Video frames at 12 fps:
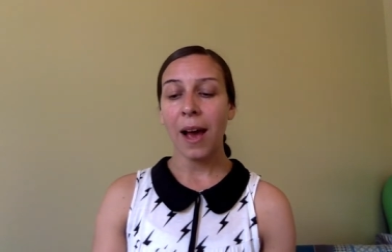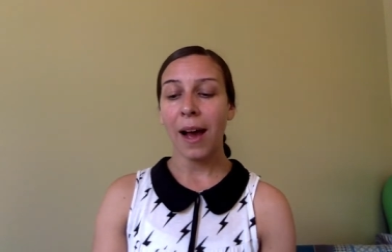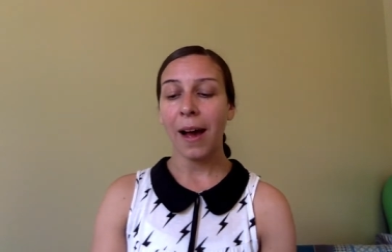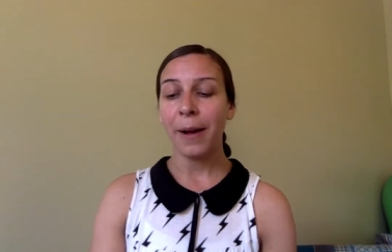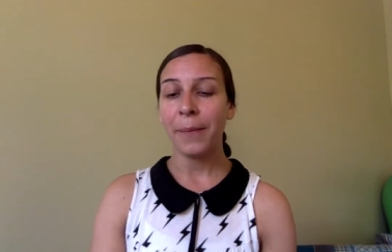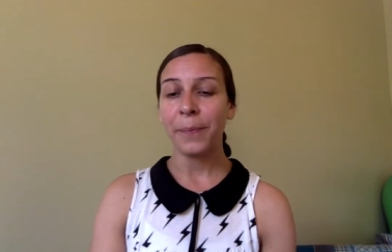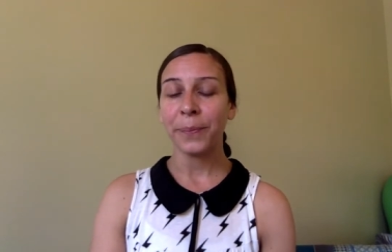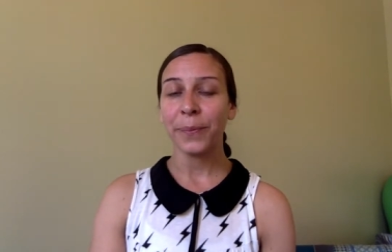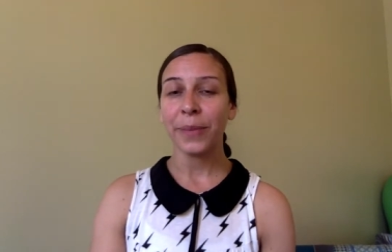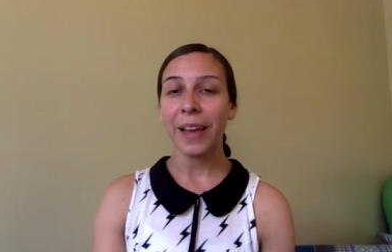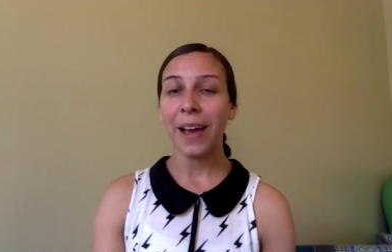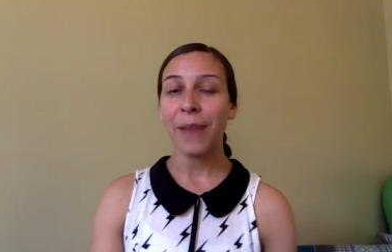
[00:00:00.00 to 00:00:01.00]

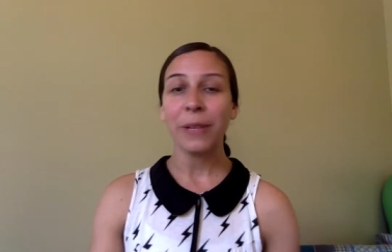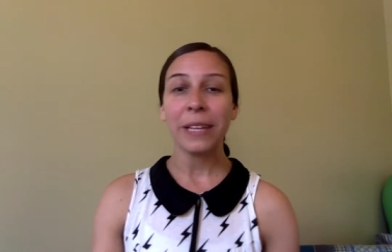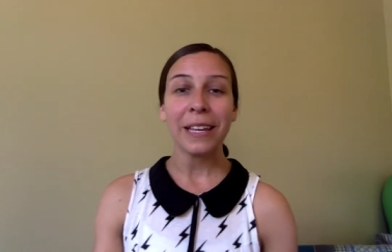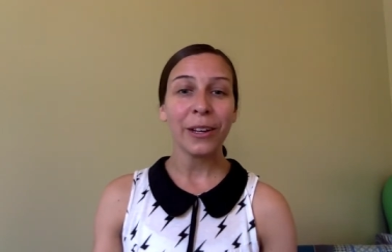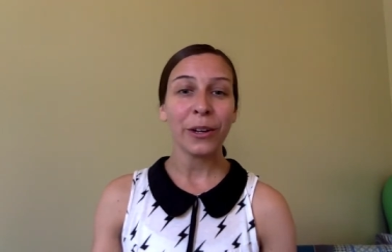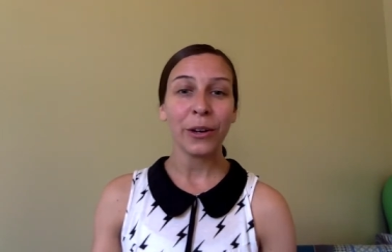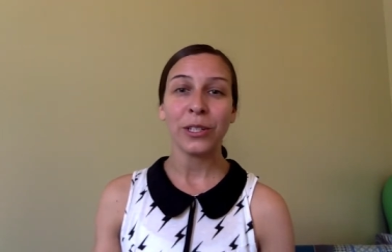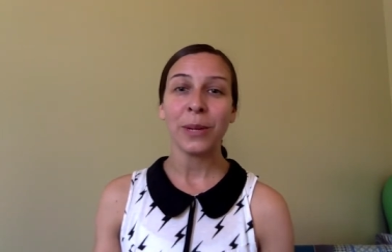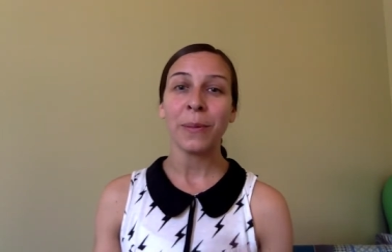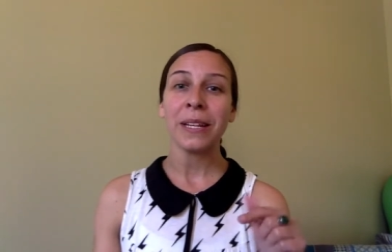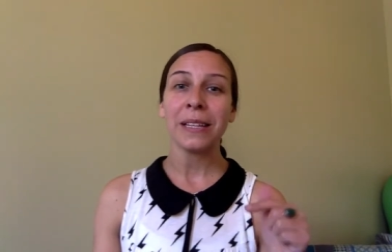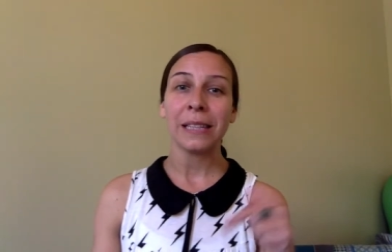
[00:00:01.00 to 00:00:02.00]
I really encourage, I'm
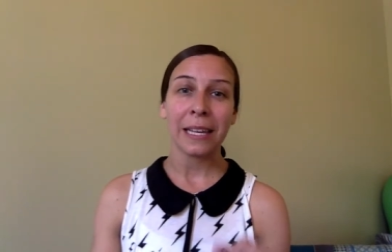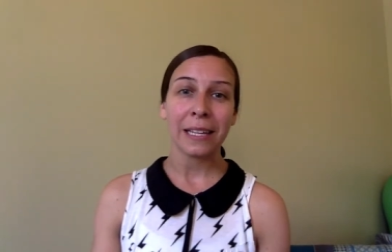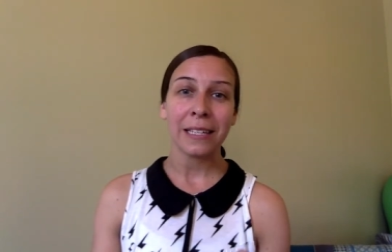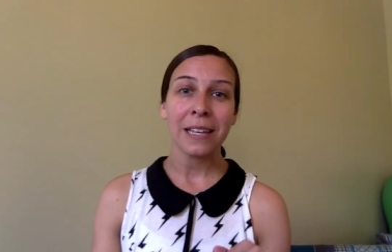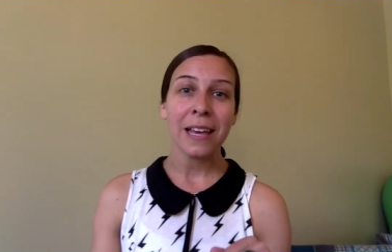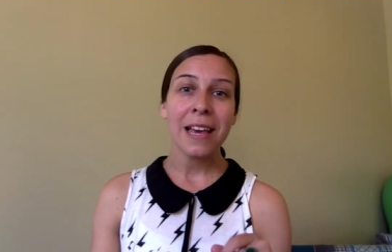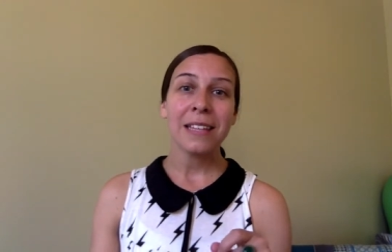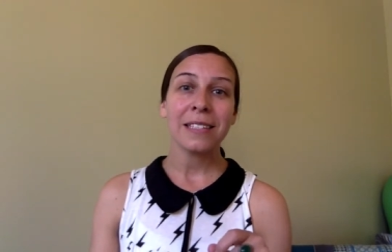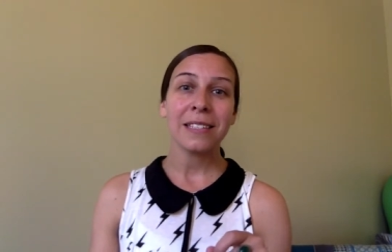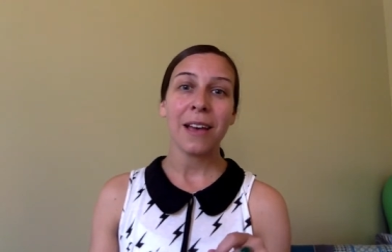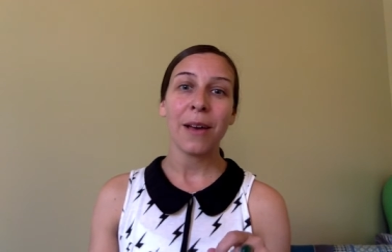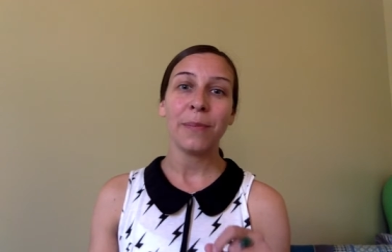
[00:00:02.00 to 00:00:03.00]
going to link
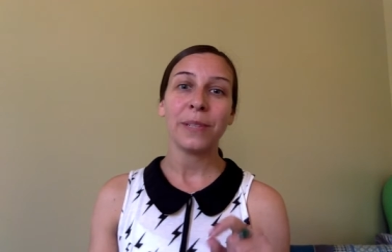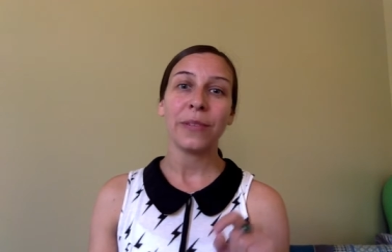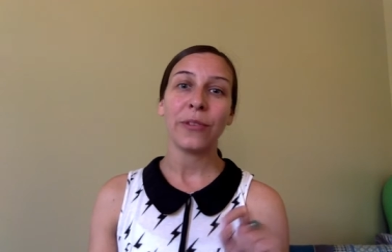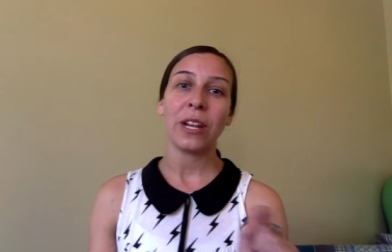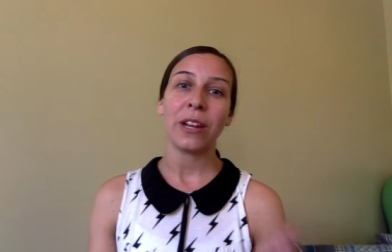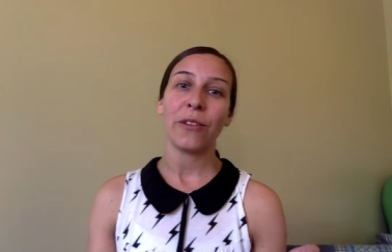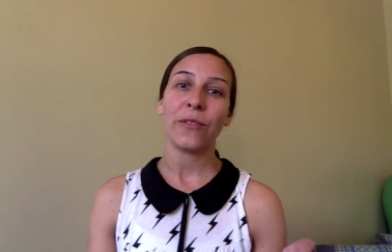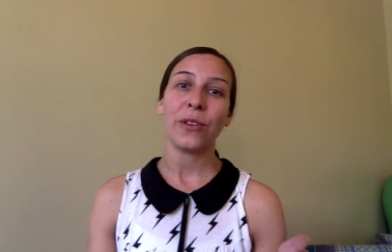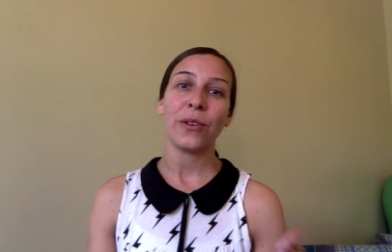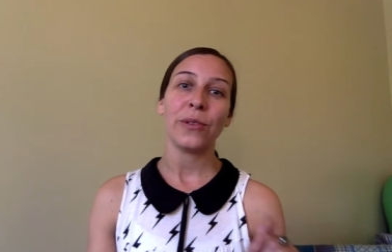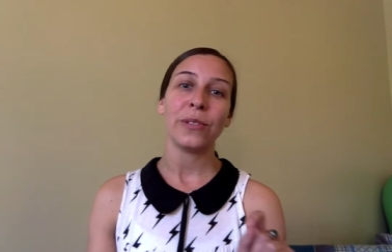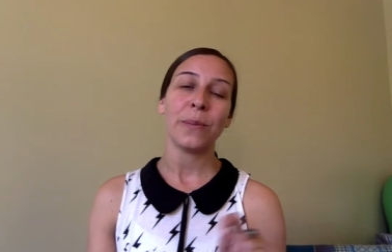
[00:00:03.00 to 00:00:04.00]
some different
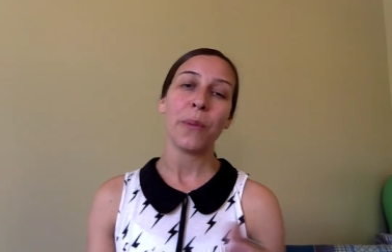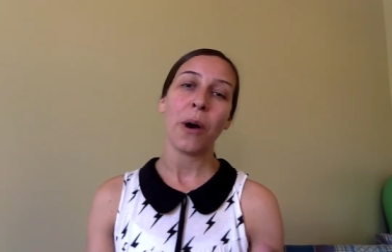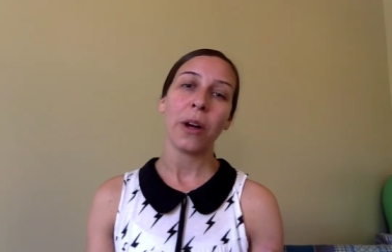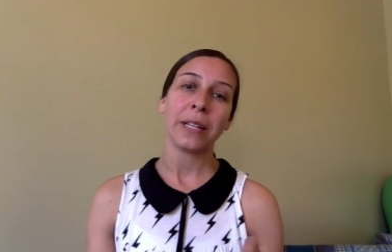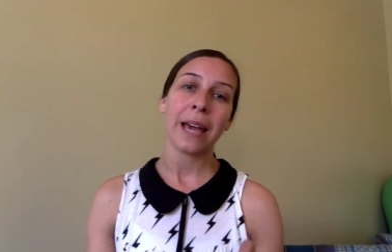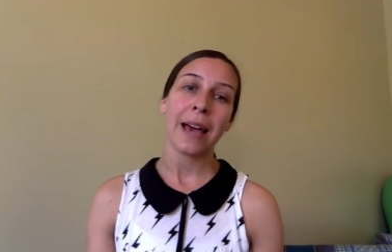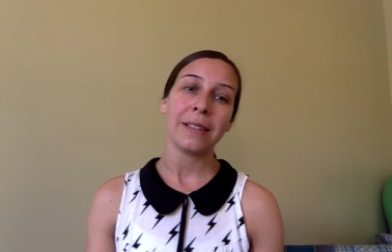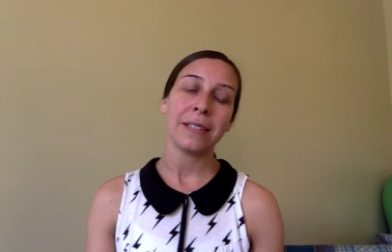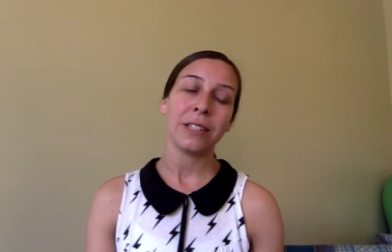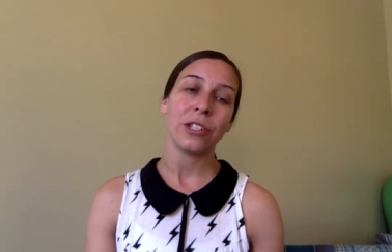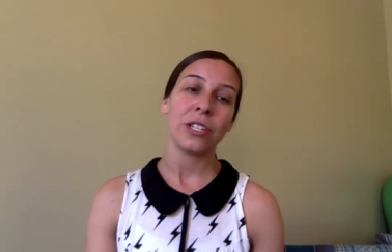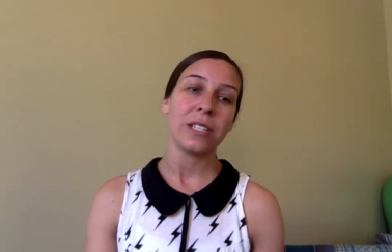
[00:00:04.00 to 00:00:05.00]
interviews and podcasts
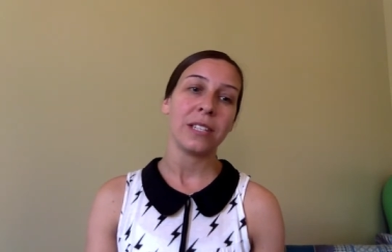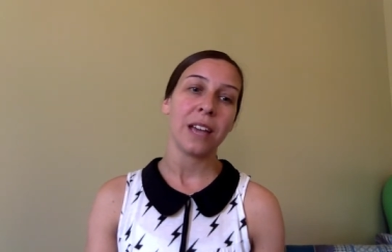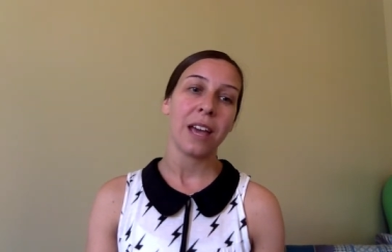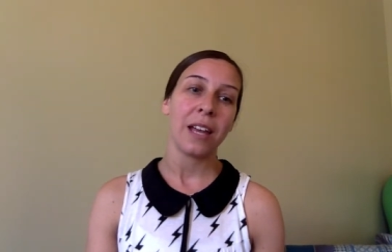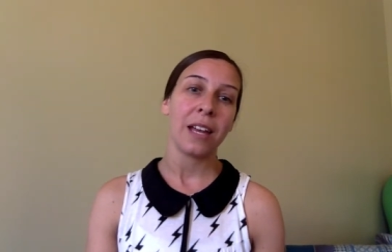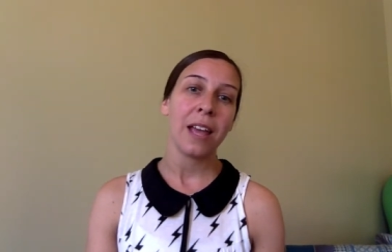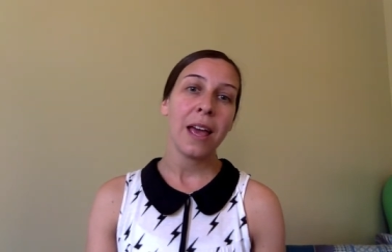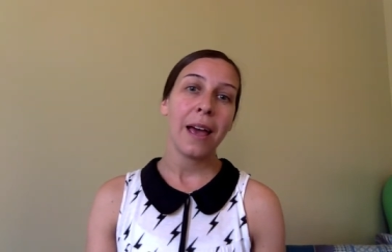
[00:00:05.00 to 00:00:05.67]
that she's done